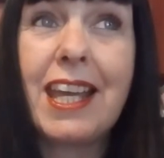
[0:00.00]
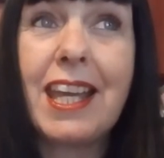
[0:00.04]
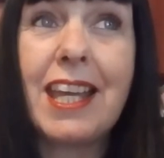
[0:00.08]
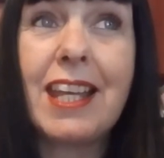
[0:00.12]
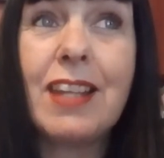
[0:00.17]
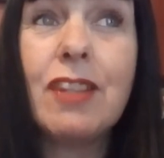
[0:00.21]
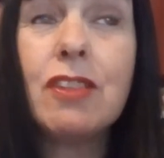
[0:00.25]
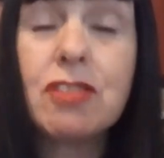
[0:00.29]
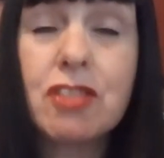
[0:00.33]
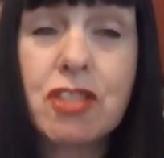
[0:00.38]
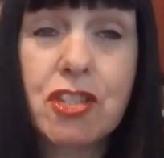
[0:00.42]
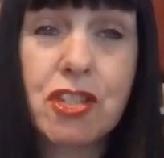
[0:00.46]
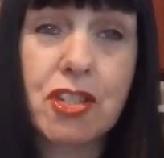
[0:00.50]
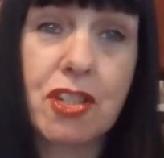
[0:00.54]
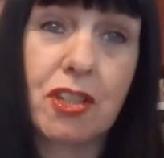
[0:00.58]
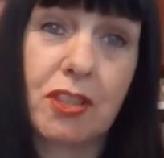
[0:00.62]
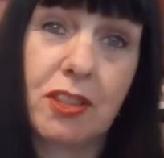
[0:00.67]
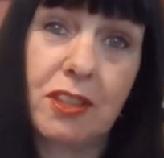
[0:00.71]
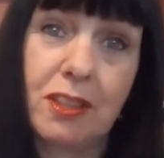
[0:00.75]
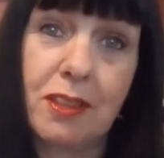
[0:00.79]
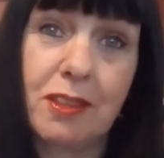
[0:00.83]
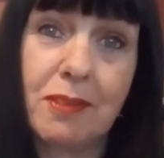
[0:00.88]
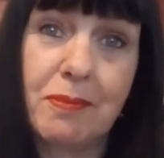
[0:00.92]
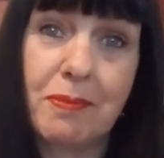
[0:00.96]
It looks
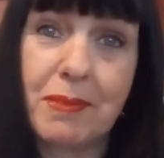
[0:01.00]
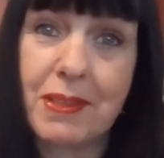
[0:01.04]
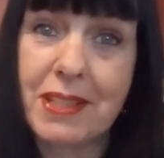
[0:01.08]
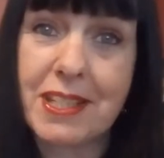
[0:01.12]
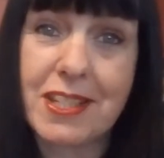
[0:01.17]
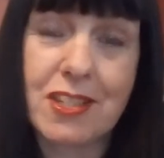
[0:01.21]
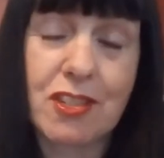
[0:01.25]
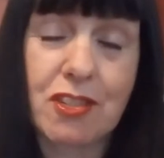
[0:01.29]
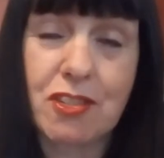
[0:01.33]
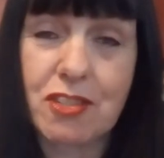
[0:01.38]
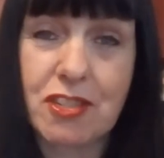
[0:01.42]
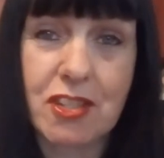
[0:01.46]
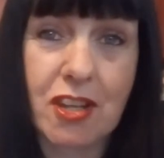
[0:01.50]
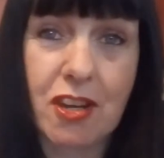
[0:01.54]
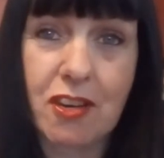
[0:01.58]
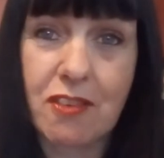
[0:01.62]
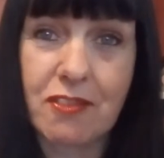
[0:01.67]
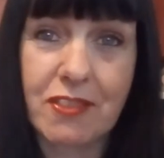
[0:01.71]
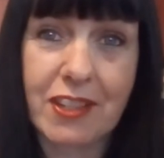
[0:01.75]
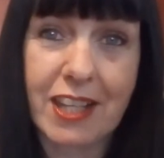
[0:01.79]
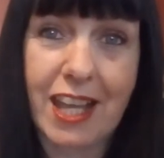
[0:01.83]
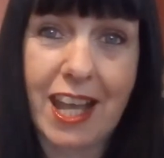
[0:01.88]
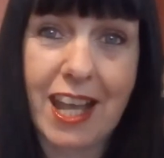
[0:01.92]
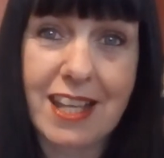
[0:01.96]
dull, but it's just
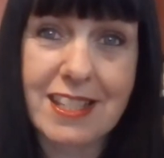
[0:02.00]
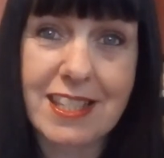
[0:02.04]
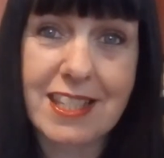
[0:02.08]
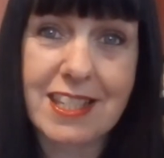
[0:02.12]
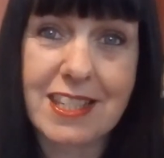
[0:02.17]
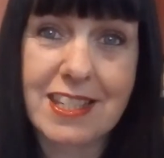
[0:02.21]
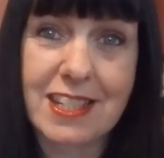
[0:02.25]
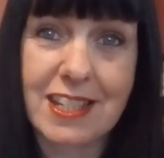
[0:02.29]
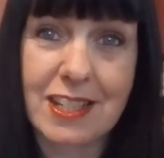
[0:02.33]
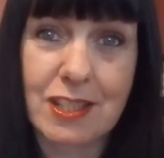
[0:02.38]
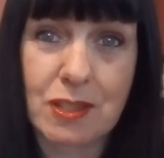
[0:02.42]
overcast.